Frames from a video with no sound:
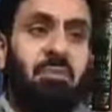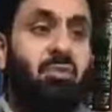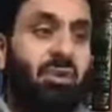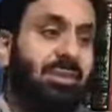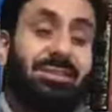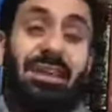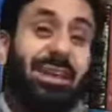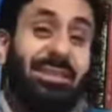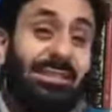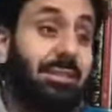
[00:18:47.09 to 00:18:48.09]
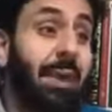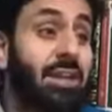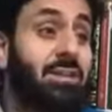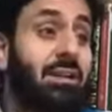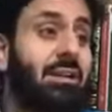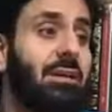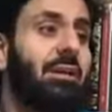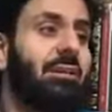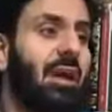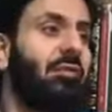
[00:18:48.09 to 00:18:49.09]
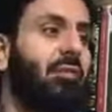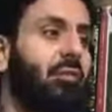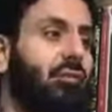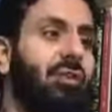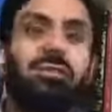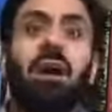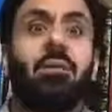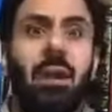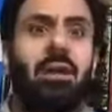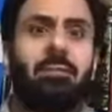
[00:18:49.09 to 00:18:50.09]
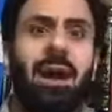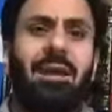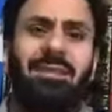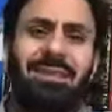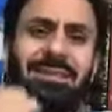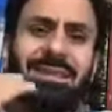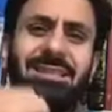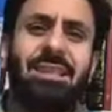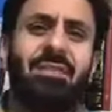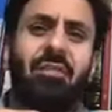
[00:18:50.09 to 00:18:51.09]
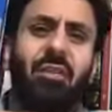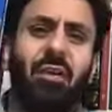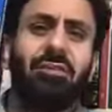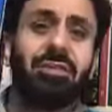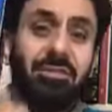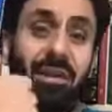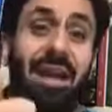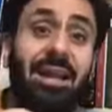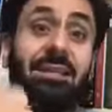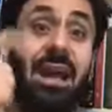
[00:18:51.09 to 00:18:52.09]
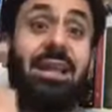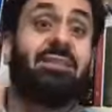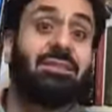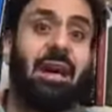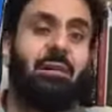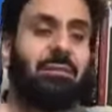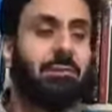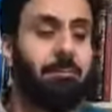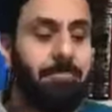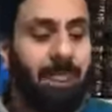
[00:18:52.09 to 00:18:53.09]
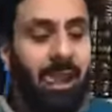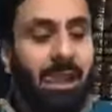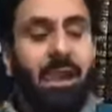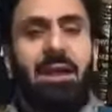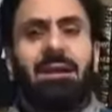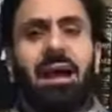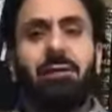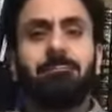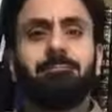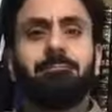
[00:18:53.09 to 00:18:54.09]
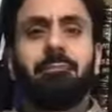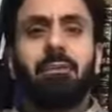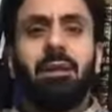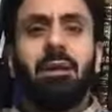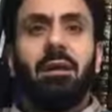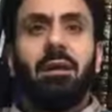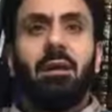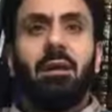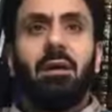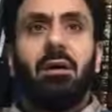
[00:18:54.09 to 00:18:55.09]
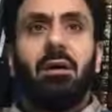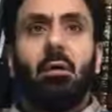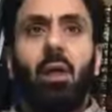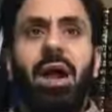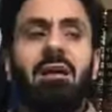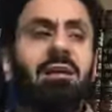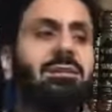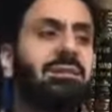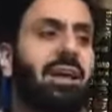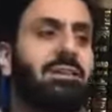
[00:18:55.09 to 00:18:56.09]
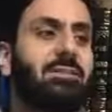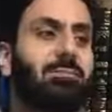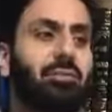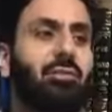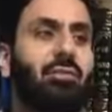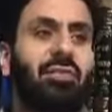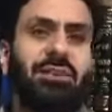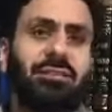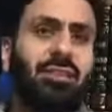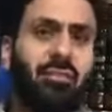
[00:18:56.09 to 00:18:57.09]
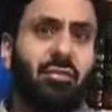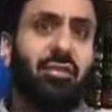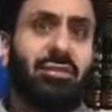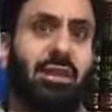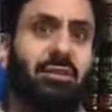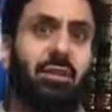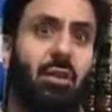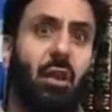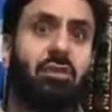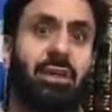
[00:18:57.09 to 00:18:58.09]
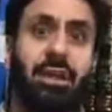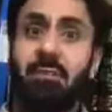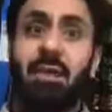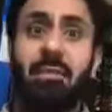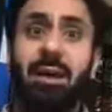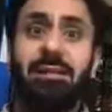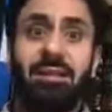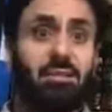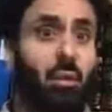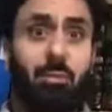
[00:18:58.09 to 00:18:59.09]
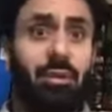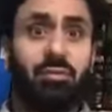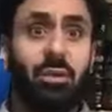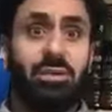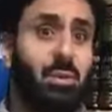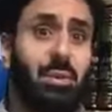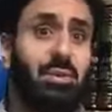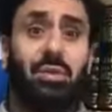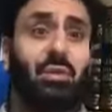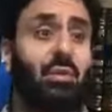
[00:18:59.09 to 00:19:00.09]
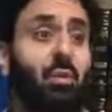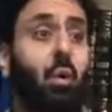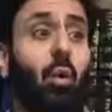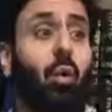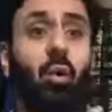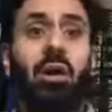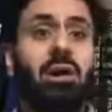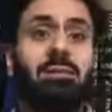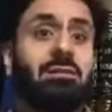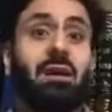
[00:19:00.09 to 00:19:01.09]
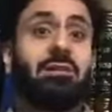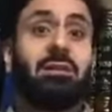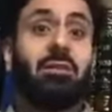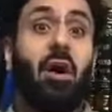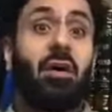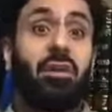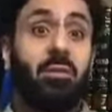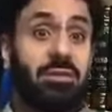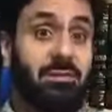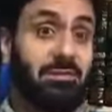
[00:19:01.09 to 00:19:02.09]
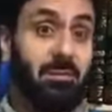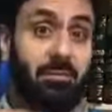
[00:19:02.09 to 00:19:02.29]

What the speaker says: John is telling us he's a bachelor, therefore John is an unmarried man. This necessarily follows. It's valid and it's sound. Now, why can't science prove necessary truths like logic and mathematics, 1 + 1 = 2, or deductive arguments,